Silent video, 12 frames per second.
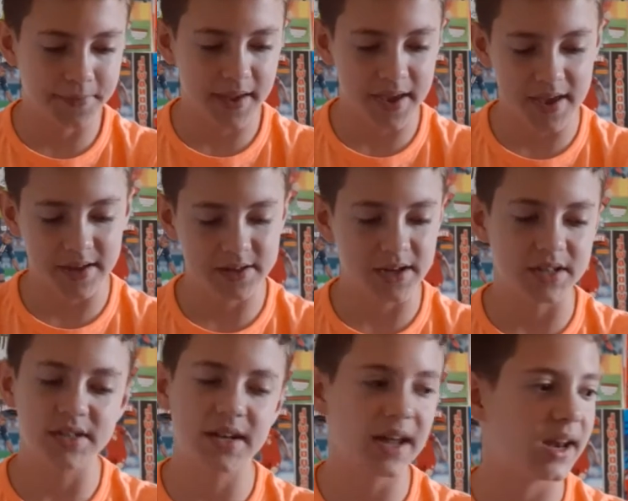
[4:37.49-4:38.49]
He's had a
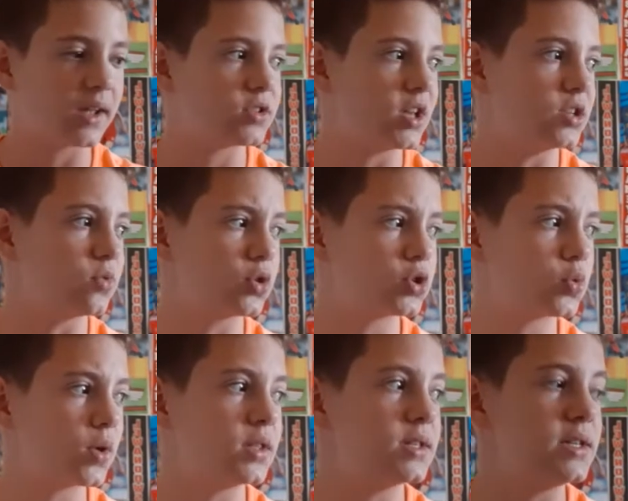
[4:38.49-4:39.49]
standout season,
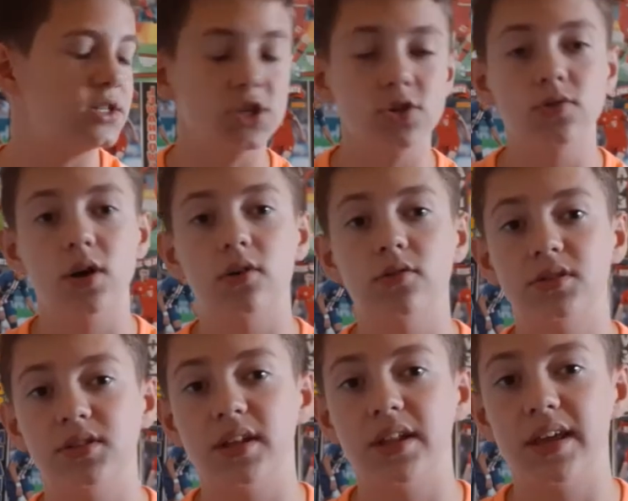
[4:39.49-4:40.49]
22 goals
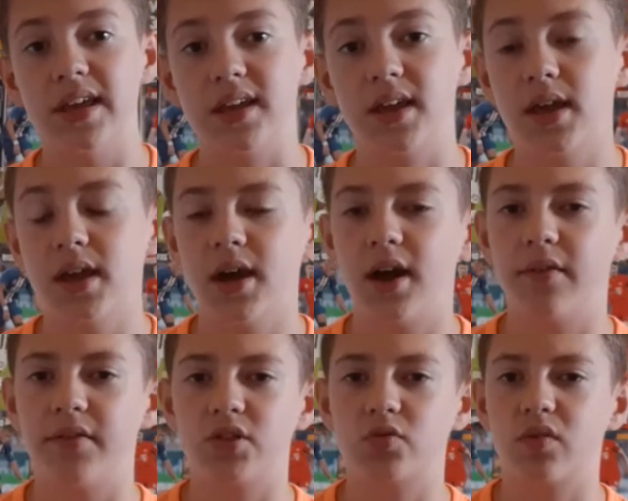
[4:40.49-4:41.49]
in the league. I
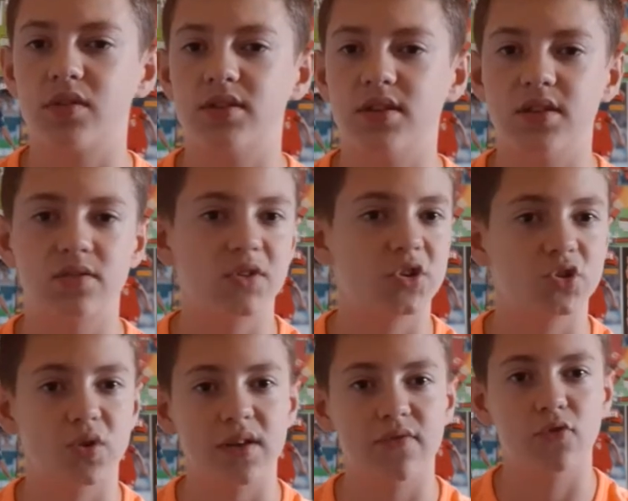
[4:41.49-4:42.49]
think 23 or
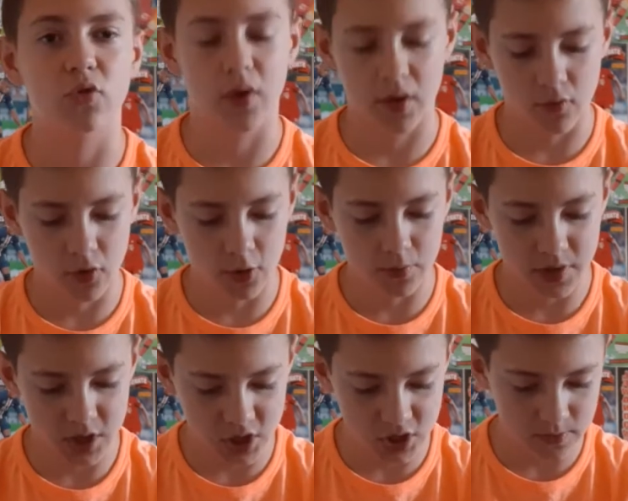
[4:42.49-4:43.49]
24 in all
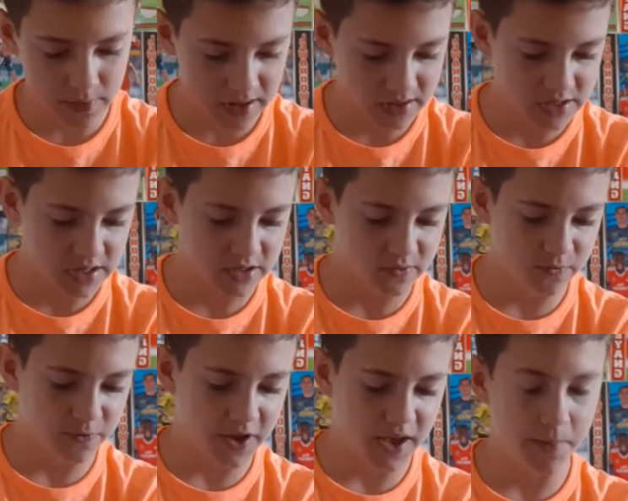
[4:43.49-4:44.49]
competitions. Mad season
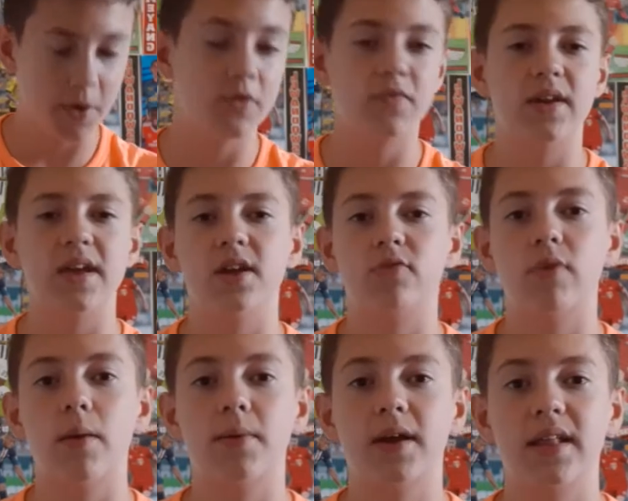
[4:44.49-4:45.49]
for him. Hopefully he can
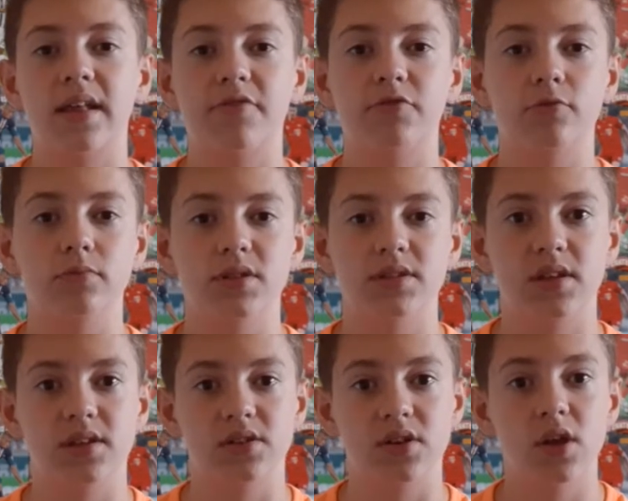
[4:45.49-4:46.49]
replicate that form this
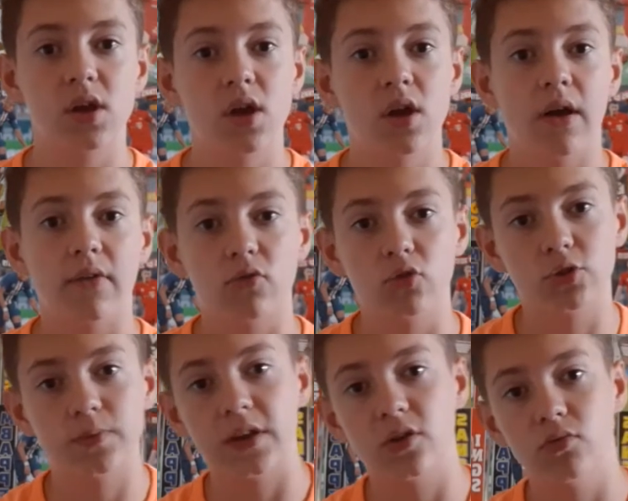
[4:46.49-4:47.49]
season. Of course,
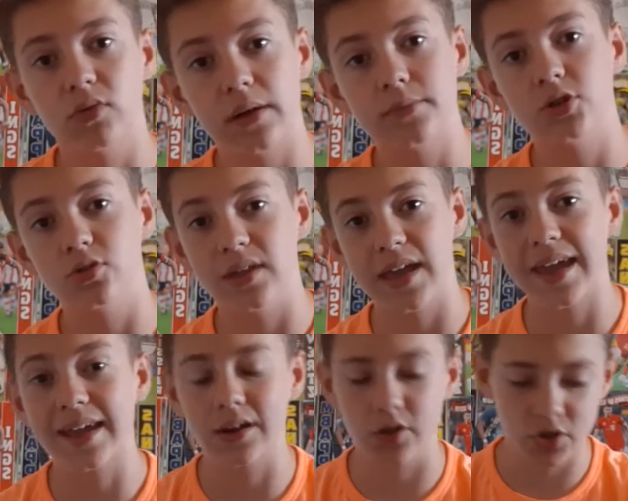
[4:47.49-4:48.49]
been called up to the
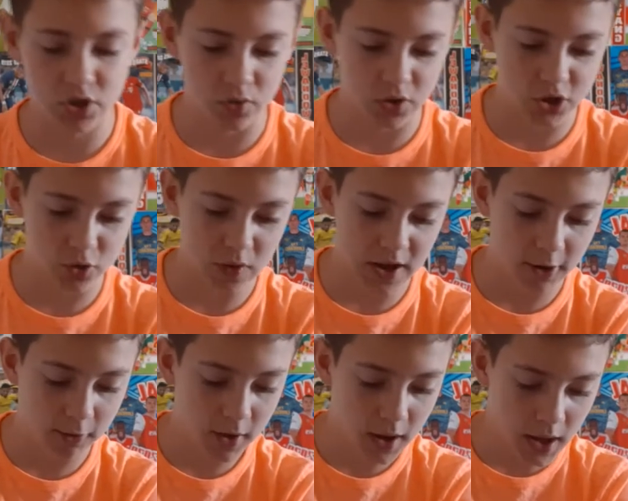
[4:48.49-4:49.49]
England squad as
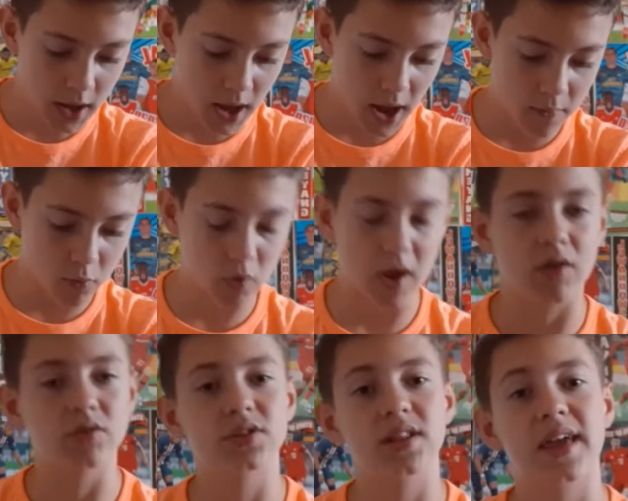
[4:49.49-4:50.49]
well. We'll get
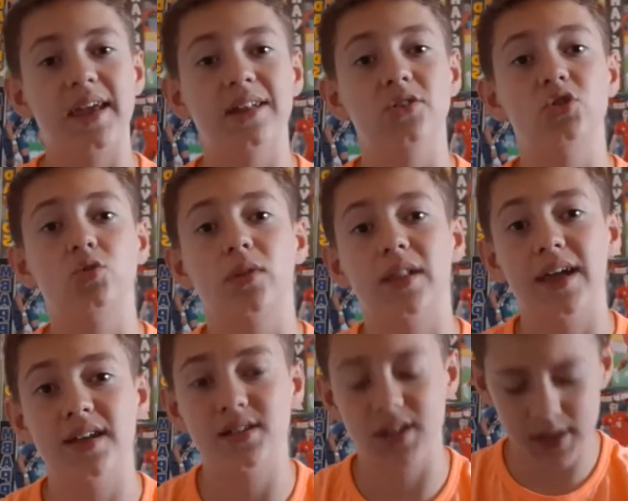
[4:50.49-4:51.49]
on to the England squad
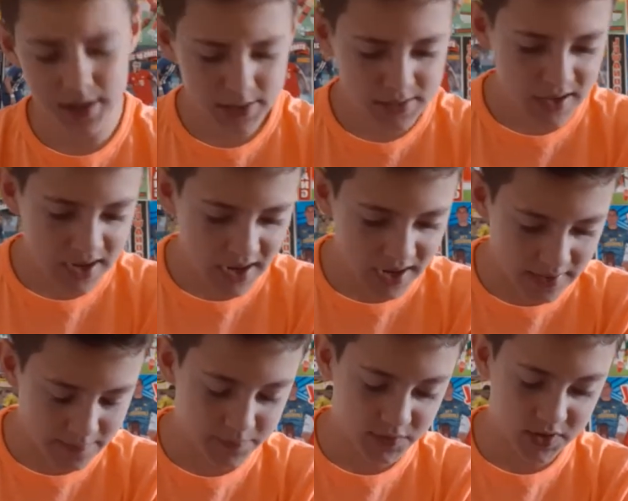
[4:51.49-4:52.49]
later.
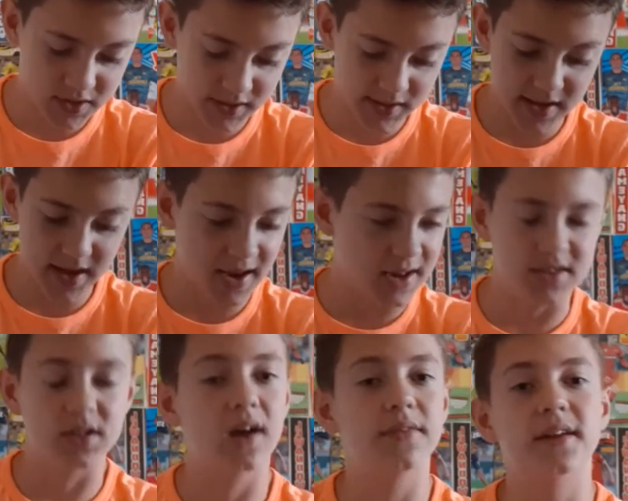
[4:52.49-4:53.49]
So yeah, he
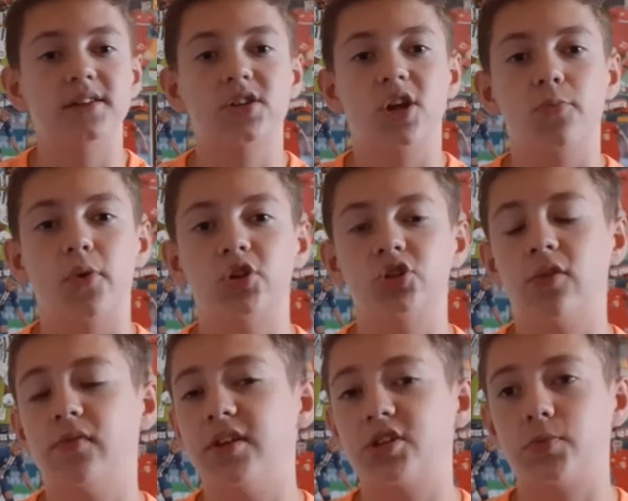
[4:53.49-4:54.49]
deserves that so much.
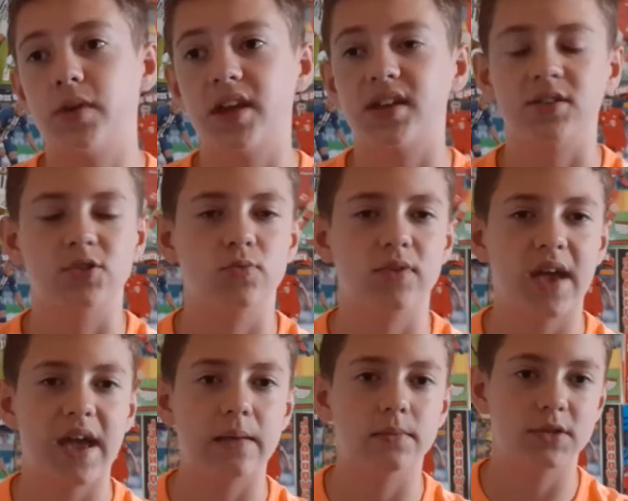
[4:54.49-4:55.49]
Hopefully he's going to be getting some
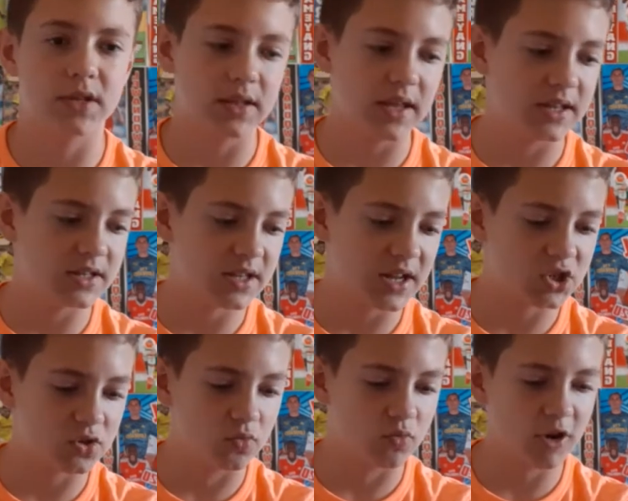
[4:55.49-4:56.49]
games in the
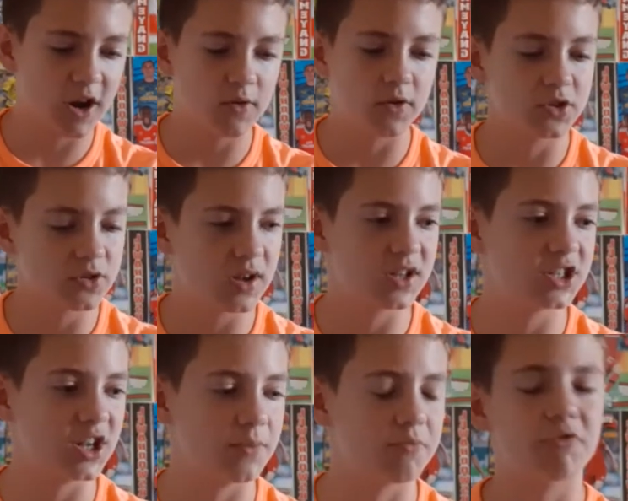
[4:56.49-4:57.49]
international break. Well, it's not
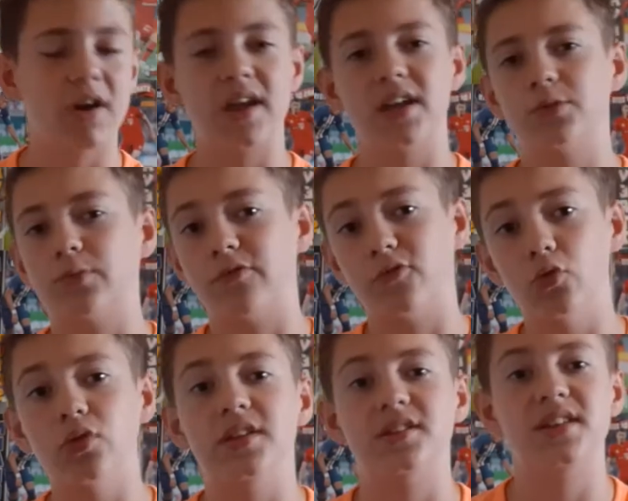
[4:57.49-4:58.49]
actually a break, it's
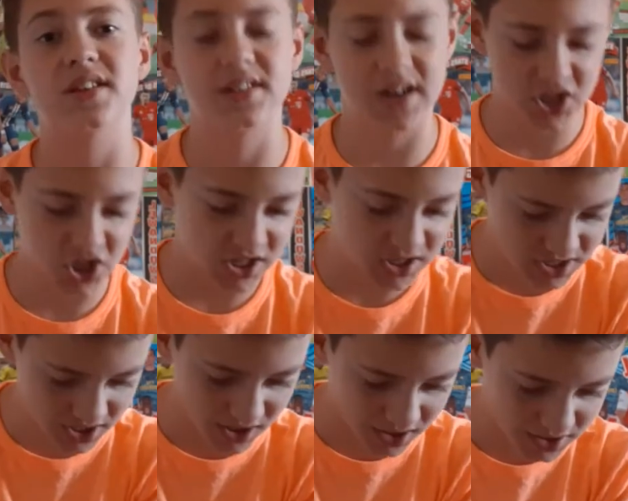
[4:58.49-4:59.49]
before the season actually
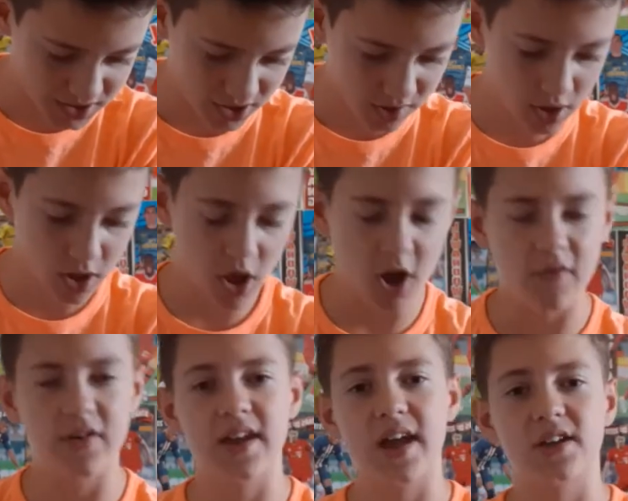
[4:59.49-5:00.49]
starts. So
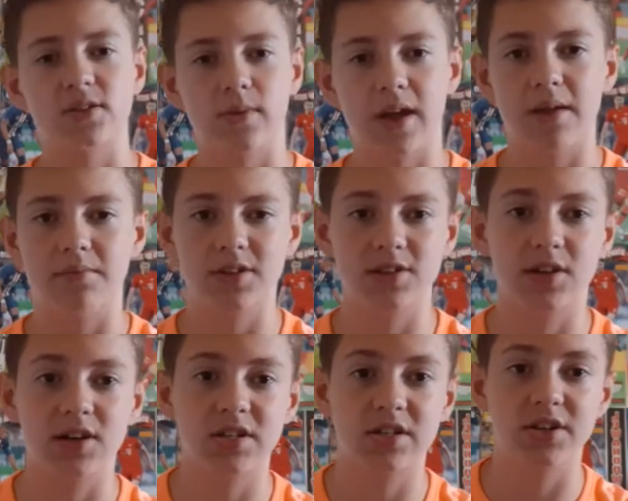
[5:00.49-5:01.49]
hopefully he gets some games into
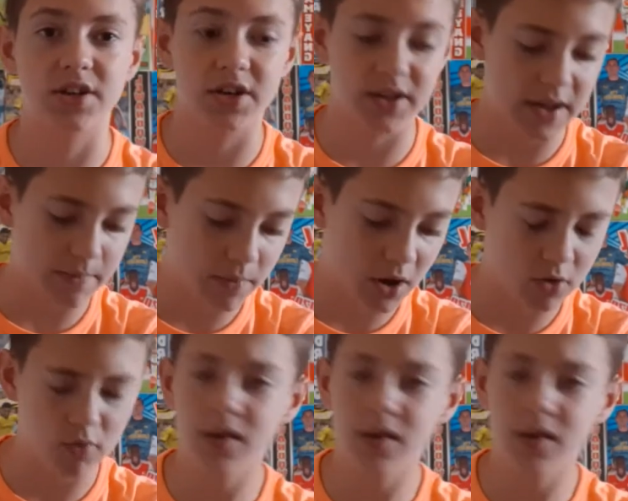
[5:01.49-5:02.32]
Iceland and Denmark.